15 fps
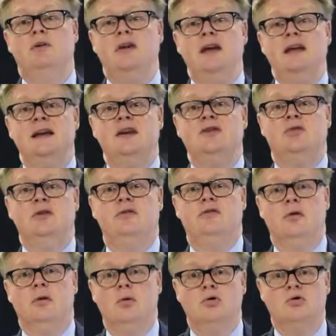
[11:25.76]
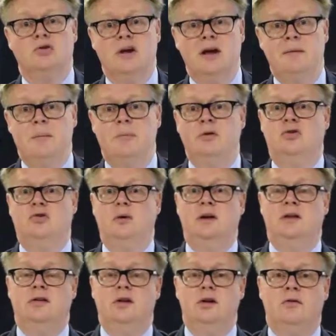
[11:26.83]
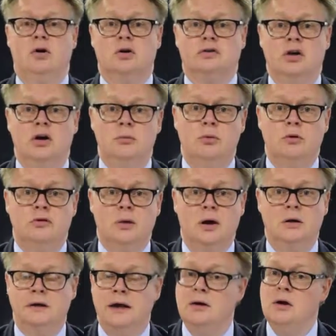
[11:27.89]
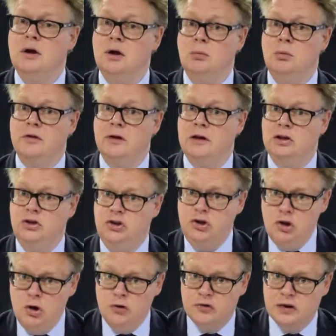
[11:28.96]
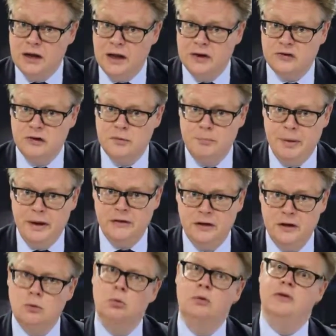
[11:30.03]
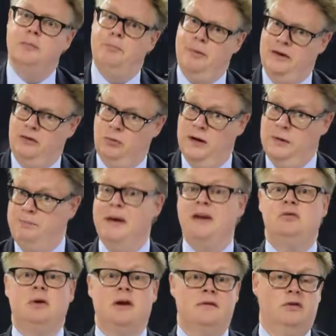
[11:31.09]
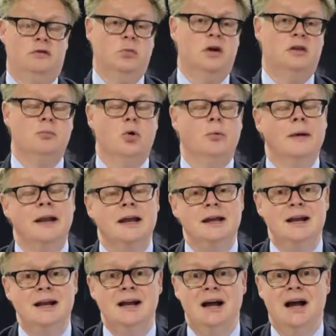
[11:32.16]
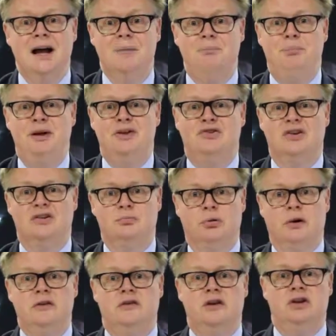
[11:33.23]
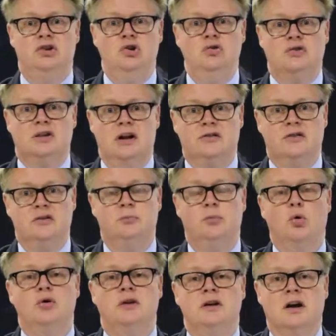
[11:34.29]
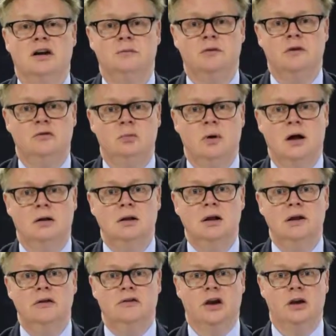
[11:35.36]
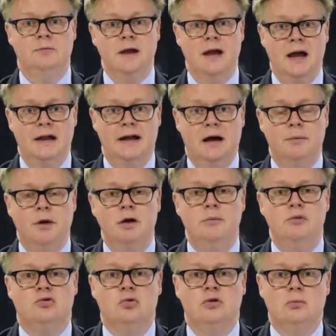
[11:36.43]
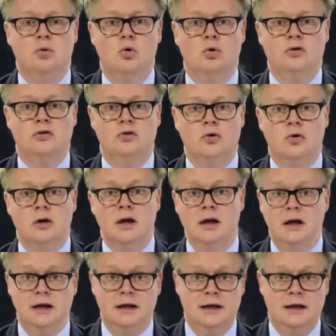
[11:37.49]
We're taking entries for our auction coming up on the 23rd of October as well now, with a huge collection of Beswick, or is it Beswick? Beswick if it's worth more money. Pictures, prints, and a huge collection of sporting items as well. So anyhow, I hope you enjoyed the walk and talk.